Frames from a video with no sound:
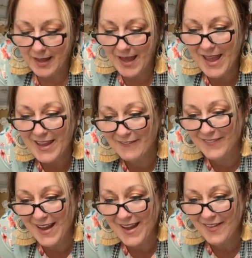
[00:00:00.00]
Hey,
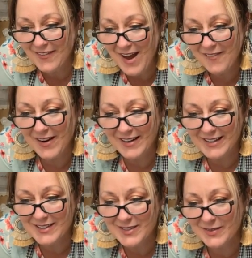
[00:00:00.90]
Vale, how are
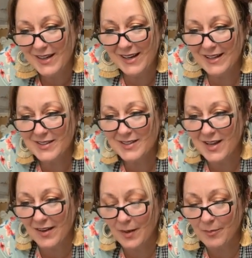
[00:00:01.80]
you, sweetie? I just
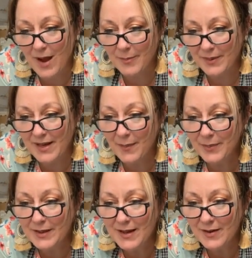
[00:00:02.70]
saw you popping
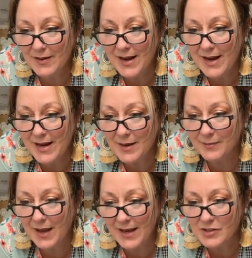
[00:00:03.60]
up in their
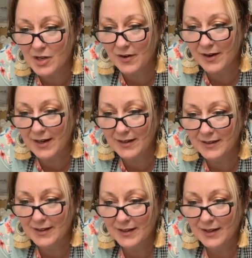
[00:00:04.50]
name. Hey, Sherry.
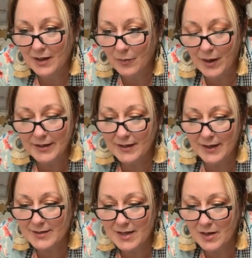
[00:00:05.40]
Why didn't
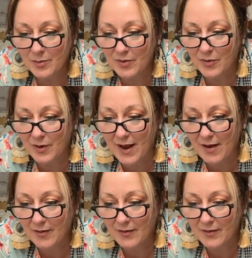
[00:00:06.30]
I see you before
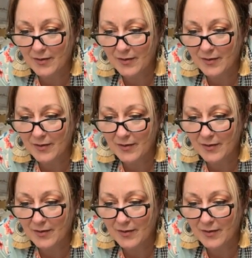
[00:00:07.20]
now?